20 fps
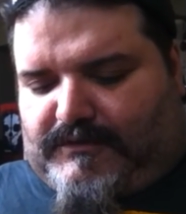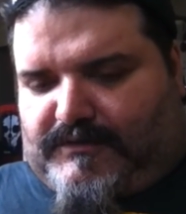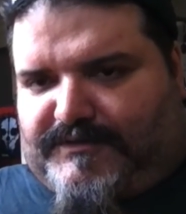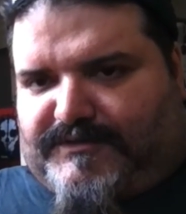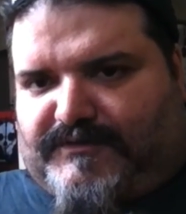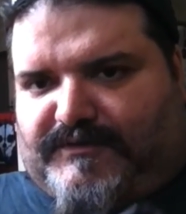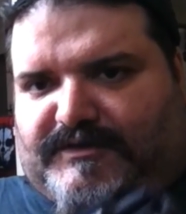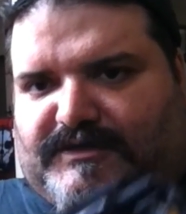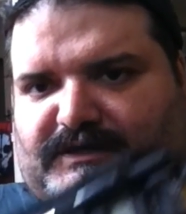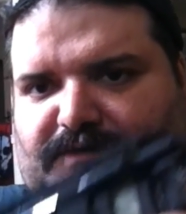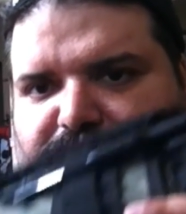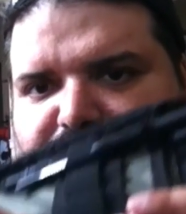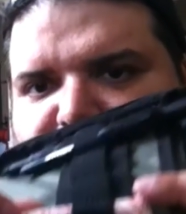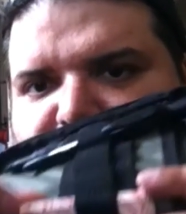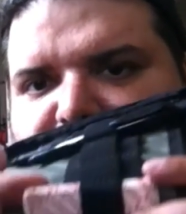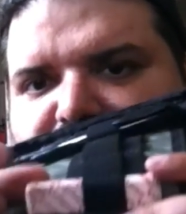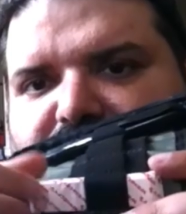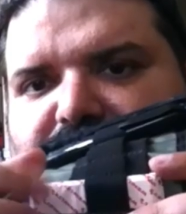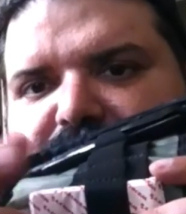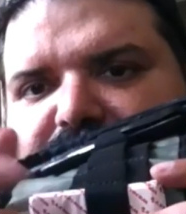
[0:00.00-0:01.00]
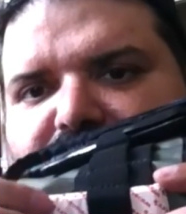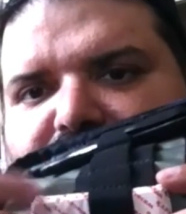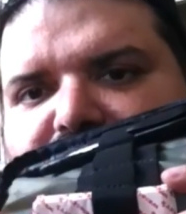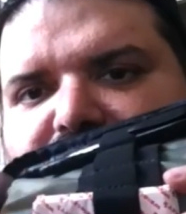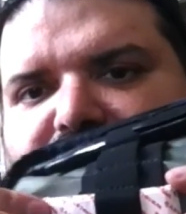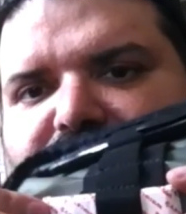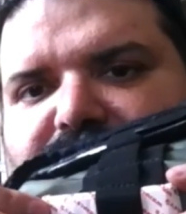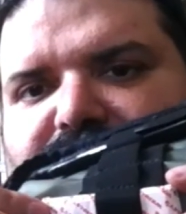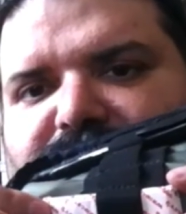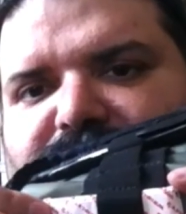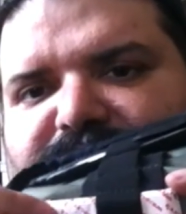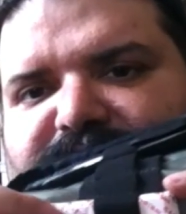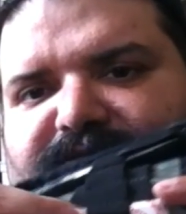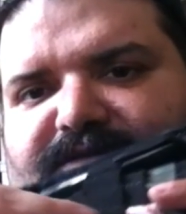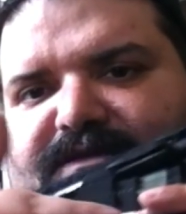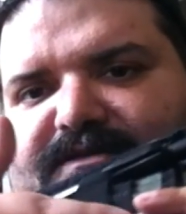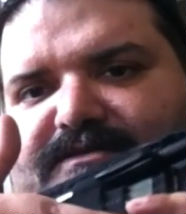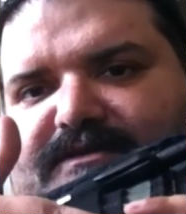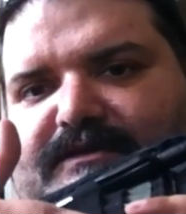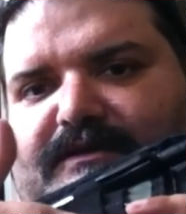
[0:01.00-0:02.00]
Also keep some
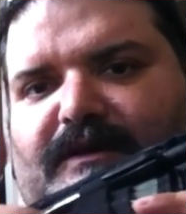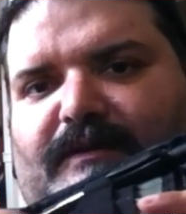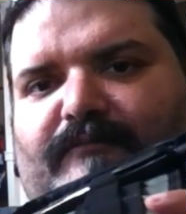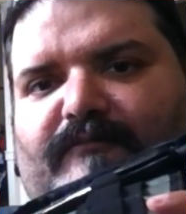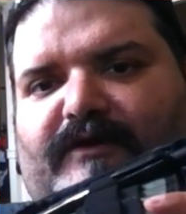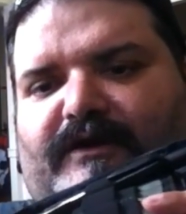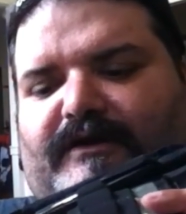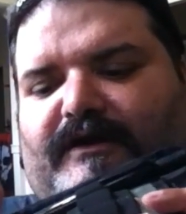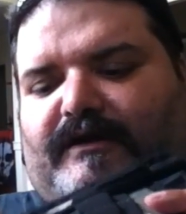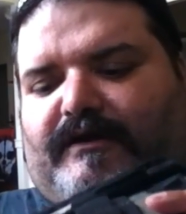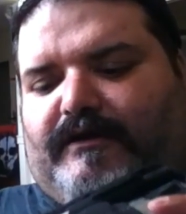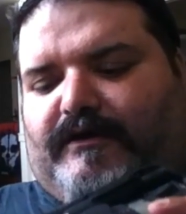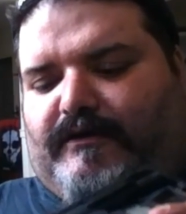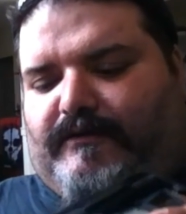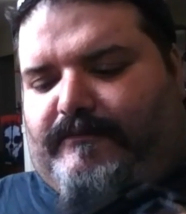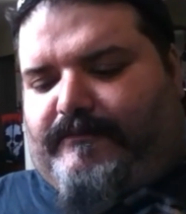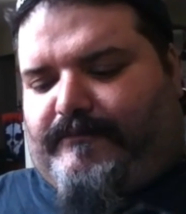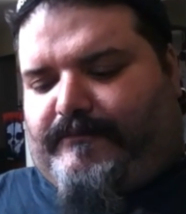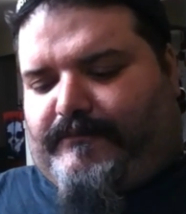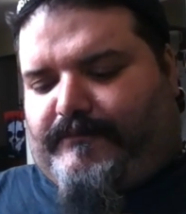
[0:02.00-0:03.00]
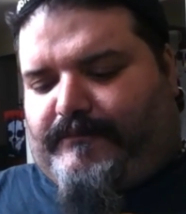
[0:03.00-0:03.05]
sticks of gum right in here.